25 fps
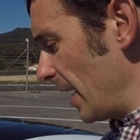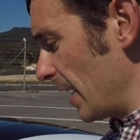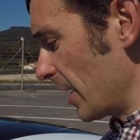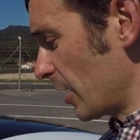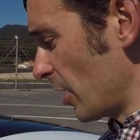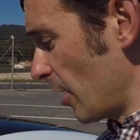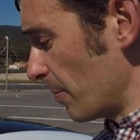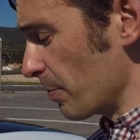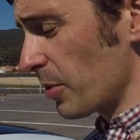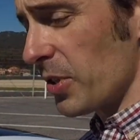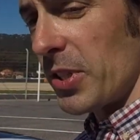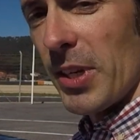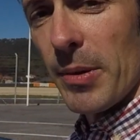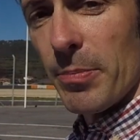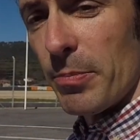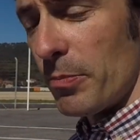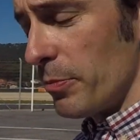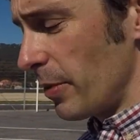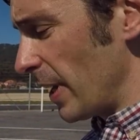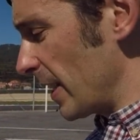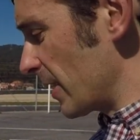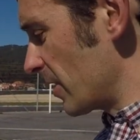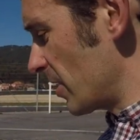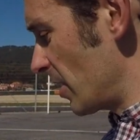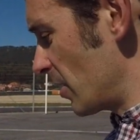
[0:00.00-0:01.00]
composite
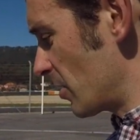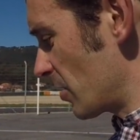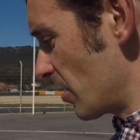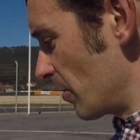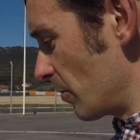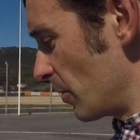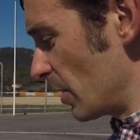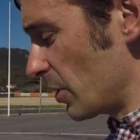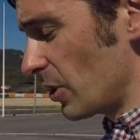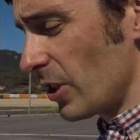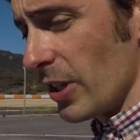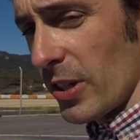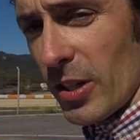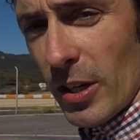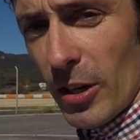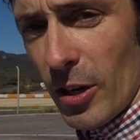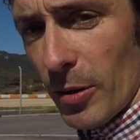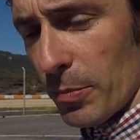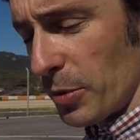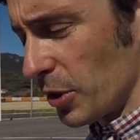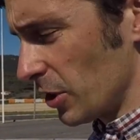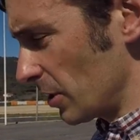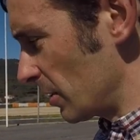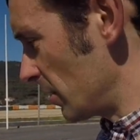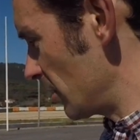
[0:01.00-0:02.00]
brake system, which is an
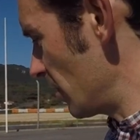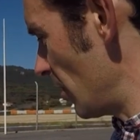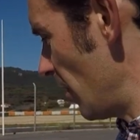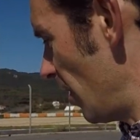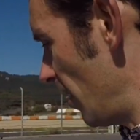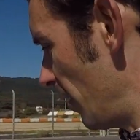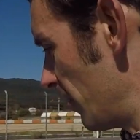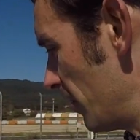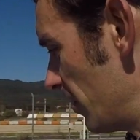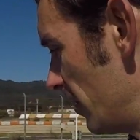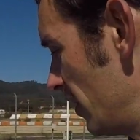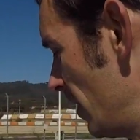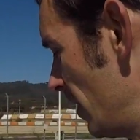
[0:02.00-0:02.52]
option on